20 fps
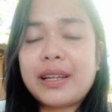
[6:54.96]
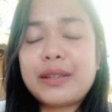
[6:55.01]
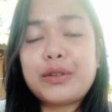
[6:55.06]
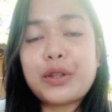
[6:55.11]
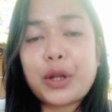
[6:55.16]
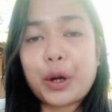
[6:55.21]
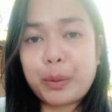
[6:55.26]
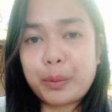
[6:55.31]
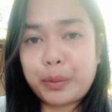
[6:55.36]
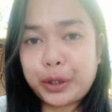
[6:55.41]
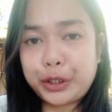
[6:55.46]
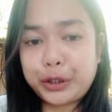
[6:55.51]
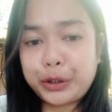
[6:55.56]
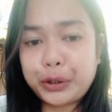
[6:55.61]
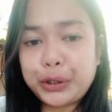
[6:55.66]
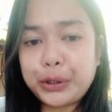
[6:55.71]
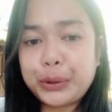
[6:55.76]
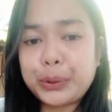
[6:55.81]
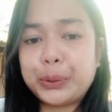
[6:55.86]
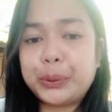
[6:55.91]
Number
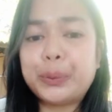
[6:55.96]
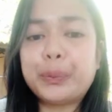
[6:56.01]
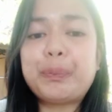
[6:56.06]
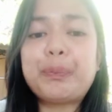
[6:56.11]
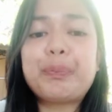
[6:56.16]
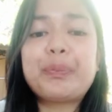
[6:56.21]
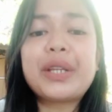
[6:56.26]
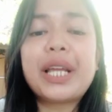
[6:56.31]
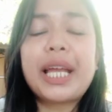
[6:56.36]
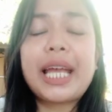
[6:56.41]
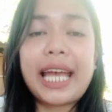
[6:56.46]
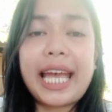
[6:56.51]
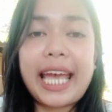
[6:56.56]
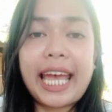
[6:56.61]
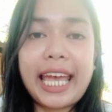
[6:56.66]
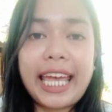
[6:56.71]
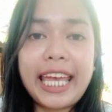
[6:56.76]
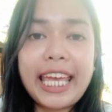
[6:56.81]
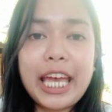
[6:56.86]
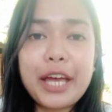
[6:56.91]
2,
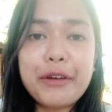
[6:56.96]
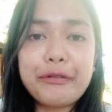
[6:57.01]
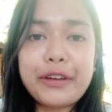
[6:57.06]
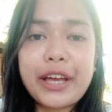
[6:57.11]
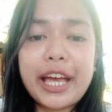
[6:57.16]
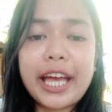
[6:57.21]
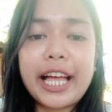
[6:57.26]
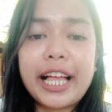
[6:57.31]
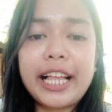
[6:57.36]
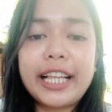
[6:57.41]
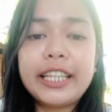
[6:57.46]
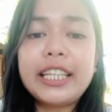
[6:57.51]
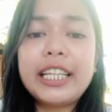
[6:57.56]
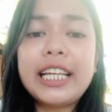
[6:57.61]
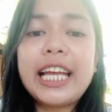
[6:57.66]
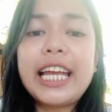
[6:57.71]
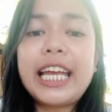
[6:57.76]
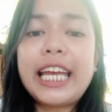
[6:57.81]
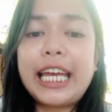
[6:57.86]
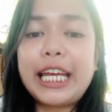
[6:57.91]
AFL
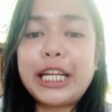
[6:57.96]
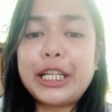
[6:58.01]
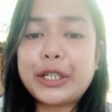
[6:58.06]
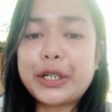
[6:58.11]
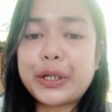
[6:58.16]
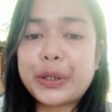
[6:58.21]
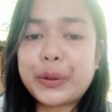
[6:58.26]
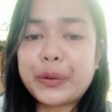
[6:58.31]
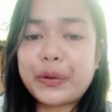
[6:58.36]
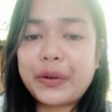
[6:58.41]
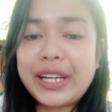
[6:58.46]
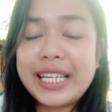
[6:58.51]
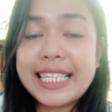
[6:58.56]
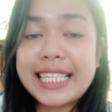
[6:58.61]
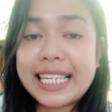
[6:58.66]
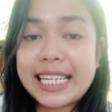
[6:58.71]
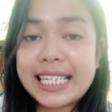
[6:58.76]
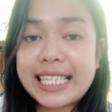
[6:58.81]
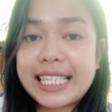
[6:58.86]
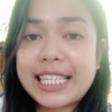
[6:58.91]

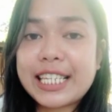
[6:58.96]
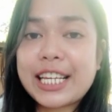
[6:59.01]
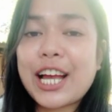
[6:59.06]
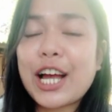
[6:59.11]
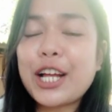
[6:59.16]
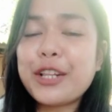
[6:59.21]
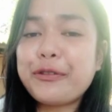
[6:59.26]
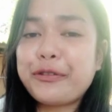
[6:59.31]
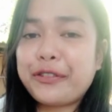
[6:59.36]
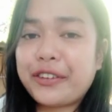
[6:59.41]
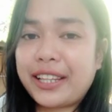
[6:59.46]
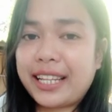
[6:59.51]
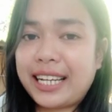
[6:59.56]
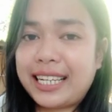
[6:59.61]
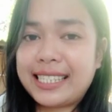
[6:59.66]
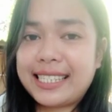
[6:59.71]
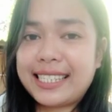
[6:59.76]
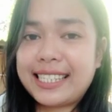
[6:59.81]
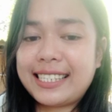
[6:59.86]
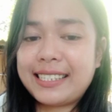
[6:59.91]
increases
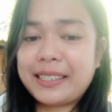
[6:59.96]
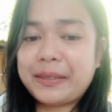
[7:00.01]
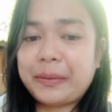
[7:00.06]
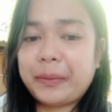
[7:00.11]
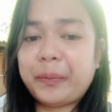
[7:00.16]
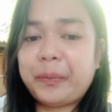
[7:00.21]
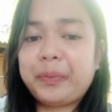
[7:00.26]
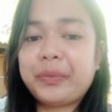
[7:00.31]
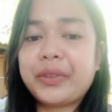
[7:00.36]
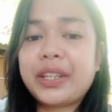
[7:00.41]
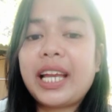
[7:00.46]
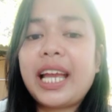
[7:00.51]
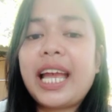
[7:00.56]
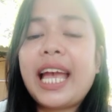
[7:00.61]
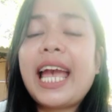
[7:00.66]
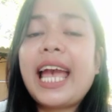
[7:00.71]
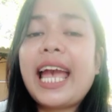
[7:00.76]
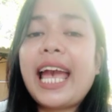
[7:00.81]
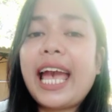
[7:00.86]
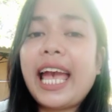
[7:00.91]
confidence.
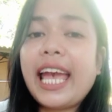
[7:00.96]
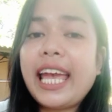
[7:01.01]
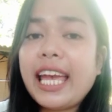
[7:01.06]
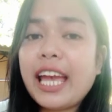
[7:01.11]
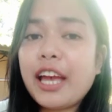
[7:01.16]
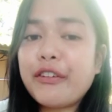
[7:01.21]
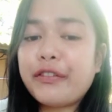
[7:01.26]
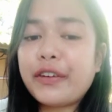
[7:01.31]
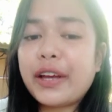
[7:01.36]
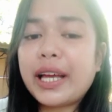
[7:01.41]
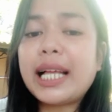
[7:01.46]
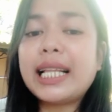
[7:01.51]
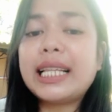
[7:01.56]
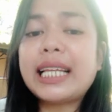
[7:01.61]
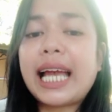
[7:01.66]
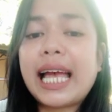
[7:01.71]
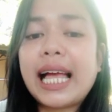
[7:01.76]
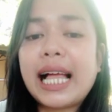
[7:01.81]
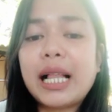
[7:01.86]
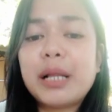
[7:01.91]

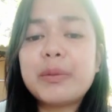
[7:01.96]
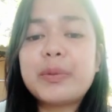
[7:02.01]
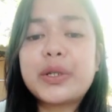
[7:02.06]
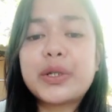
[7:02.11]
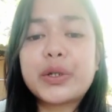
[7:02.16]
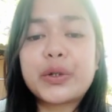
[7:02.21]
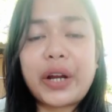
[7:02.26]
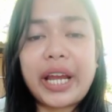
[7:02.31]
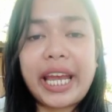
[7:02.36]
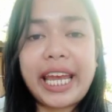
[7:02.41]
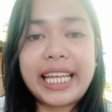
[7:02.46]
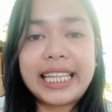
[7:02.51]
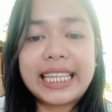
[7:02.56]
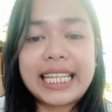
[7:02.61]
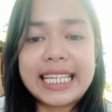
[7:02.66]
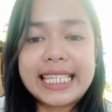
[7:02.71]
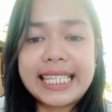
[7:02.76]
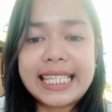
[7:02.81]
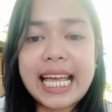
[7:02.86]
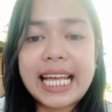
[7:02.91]
AFL helps create
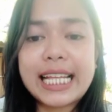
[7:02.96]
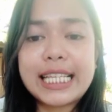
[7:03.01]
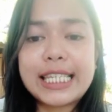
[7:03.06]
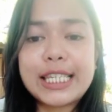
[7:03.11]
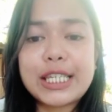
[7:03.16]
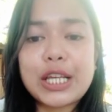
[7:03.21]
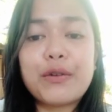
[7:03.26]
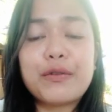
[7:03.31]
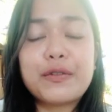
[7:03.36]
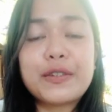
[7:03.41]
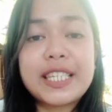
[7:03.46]
a sense of